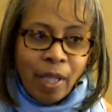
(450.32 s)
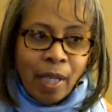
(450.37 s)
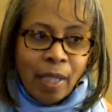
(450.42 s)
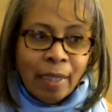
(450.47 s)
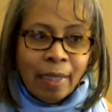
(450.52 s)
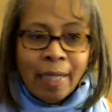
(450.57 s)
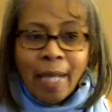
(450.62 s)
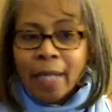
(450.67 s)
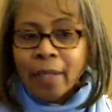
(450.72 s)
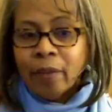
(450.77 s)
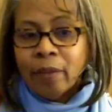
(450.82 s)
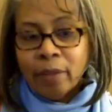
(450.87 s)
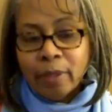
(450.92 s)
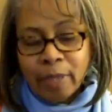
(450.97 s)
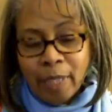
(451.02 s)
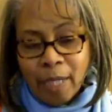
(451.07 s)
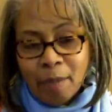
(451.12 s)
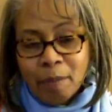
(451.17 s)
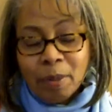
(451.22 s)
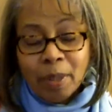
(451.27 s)
a Likert
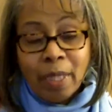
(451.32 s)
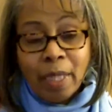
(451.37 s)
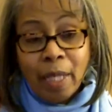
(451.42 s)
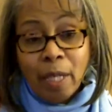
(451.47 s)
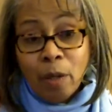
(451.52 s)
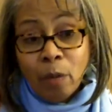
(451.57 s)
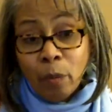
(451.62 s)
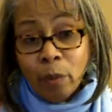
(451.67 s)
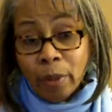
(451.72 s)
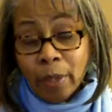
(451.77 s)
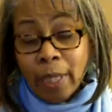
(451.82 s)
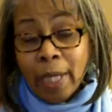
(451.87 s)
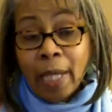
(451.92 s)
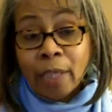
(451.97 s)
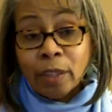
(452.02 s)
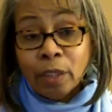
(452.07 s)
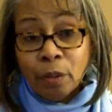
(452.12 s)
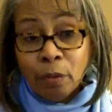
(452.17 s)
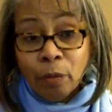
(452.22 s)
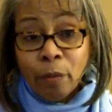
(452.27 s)
type scale where they
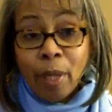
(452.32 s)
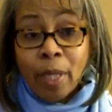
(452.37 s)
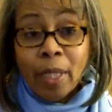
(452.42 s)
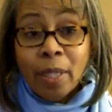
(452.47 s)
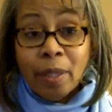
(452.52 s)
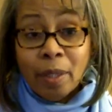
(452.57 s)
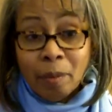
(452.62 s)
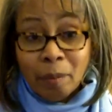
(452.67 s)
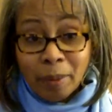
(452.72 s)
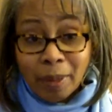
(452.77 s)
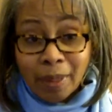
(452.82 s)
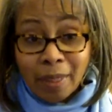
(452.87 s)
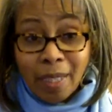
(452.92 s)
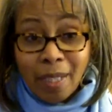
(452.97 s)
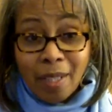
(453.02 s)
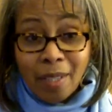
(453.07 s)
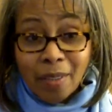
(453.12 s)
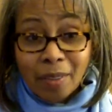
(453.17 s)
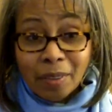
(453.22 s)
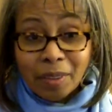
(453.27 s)
actually rated
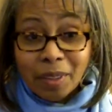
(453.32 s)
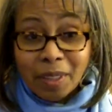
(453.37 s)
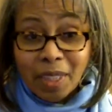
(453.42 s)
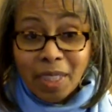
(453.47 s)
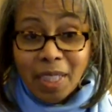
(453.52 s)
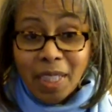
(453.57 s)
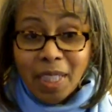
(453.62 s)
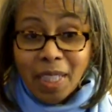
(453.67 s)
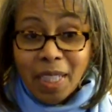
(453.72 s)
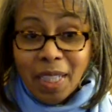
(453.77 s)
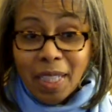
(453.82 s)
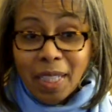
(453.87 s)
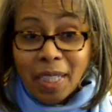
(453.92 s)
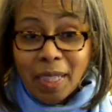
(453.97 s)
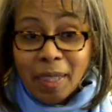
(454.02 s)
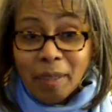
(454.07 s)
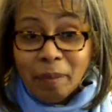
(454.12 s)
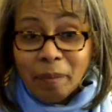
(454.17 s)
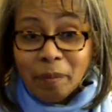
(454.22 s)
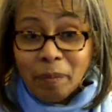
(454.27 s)
themselves.
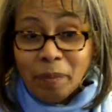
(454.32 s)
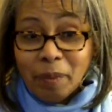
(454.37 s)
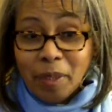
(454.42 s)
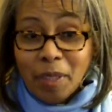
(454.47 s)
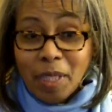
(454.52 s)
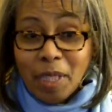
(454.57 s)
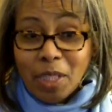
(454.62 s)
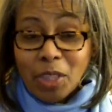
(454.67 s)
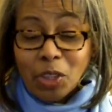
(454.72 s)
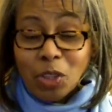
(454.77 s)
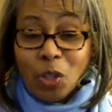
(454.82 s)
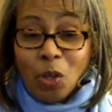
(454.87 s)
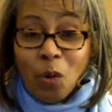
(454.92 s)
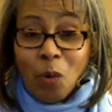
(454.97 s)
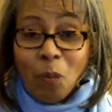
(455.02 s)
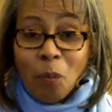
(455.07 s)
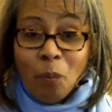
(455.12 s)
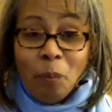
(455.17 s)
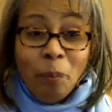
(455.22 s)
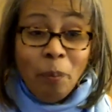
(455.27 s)

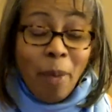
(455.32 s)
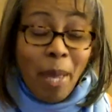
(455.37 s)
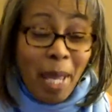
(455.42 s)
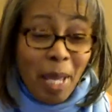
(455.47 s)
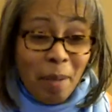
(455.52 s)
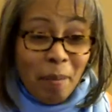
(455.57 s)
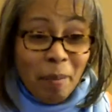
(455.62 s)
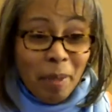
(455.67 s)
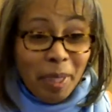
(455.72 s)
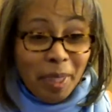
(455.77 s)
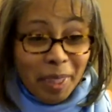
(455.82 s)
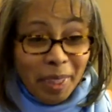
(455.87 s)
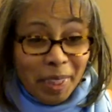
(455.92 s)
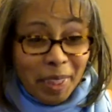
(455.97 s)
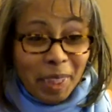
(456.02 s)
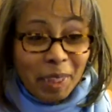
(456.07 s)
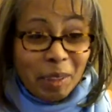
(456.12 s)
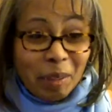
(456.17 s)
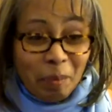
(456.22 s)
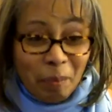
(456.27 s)
So maybe,
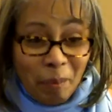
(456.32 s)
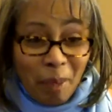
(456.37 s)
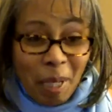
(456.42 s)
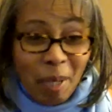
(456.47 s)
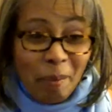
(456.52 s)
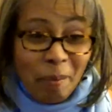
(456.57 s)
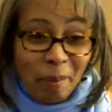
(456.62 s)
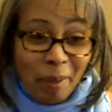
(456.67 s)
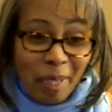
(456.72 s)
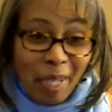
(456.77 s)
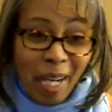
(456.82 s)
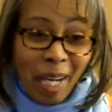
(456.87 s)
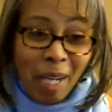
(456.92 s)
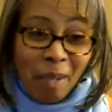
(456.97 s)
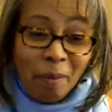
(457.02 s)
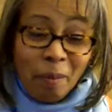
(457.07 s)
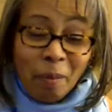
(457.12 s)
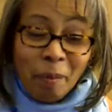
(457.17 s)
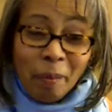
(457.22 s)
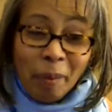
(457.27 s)
just maybe,
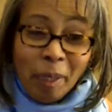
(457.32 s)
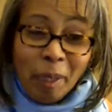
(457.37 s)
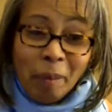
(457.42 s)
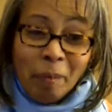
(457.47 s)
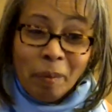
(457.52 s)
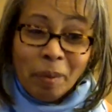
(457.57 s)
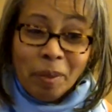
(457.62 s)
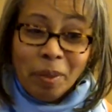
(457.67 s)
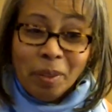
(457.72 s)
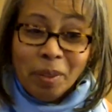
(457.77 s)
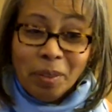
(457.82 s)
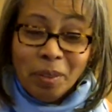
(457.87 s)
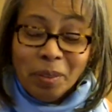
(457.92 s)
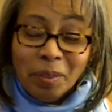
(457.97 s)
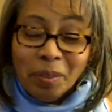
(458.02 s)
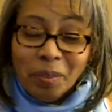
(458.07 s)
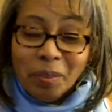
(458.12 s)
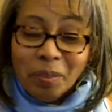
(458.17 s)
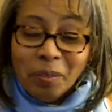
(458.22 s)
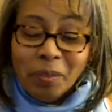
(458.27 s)
I will be able
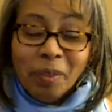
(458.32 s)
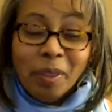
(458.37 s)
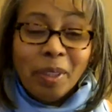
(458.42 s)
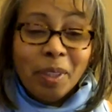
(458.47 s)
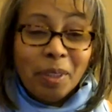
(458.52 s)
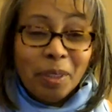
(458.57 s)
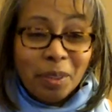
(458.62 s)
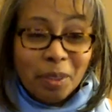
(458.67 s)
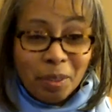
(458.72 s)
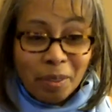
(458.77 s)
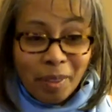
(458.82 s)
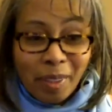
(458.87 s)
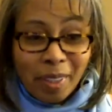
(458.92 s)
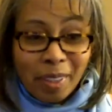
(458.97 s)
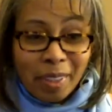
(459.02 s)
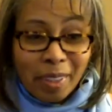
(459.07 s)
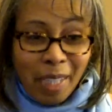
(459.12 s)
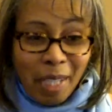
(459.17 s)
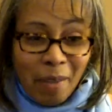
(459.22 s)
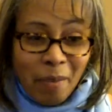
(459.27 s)
to
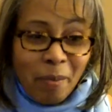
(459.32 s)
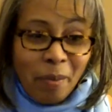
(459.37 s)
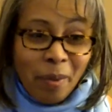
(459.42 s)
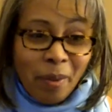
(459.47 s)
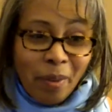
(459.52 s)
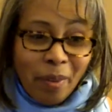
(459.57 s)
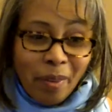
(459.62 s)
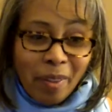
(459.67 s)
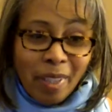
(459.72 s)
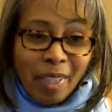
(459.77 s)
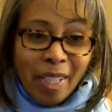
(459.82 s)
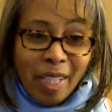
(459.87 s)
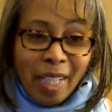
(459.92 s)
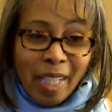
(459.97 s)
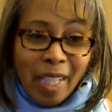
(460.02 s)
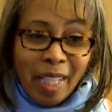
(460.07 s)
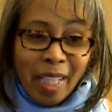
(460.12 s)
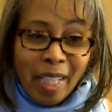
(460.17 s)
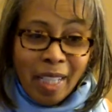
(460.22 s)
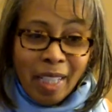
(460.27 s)
reconstruct that work,
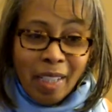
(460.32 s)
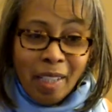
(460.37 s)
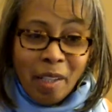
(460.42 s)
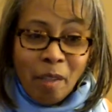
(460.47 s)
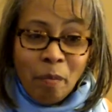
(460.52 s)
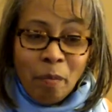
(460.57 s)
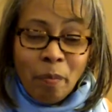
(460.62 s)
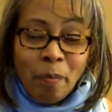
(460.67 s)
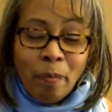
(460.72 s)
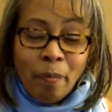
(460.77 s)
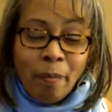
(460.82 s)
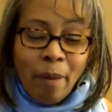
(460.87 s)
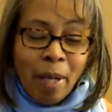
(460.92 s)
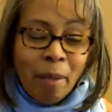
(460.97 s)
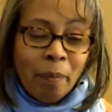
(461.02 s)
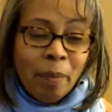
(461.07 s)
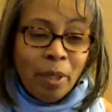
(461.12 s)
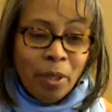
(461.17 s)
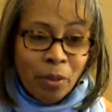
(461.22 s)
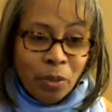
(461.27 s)
and it
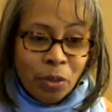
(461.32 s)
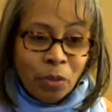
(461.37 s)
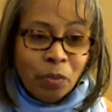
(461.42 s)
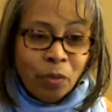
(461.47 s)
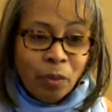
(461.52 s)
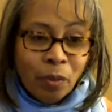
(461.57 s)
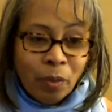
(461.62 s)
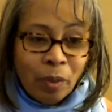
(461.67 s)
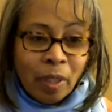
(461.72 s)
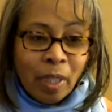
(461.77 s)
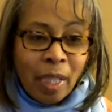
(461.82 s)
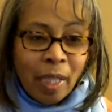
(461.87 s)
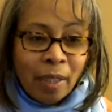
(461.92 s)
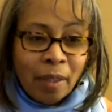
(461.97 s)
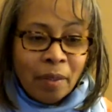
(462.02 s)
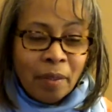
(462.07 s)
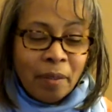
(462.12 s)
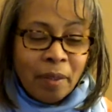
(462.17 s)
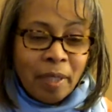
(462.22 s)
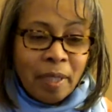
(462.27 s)
might be useful
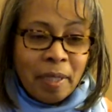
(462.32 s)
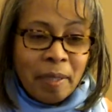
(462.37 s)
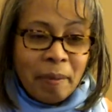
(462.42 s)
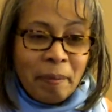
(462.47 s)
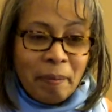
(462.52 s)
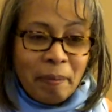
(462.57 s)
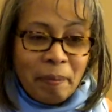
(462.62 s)
at CREA.